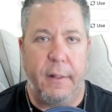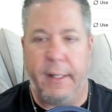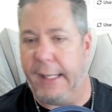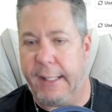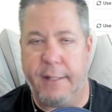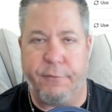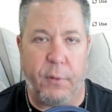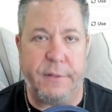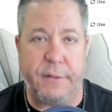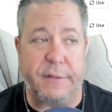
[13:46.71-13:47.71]
AI
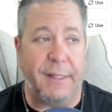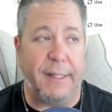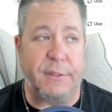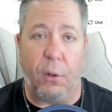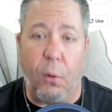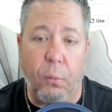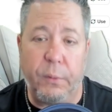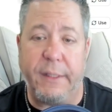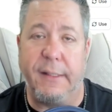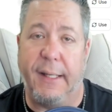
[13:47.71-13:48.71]
voices, it's
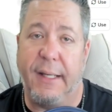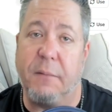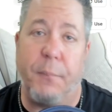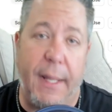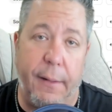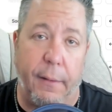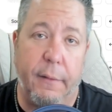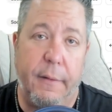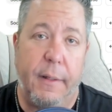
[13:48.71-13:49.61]
only getting better.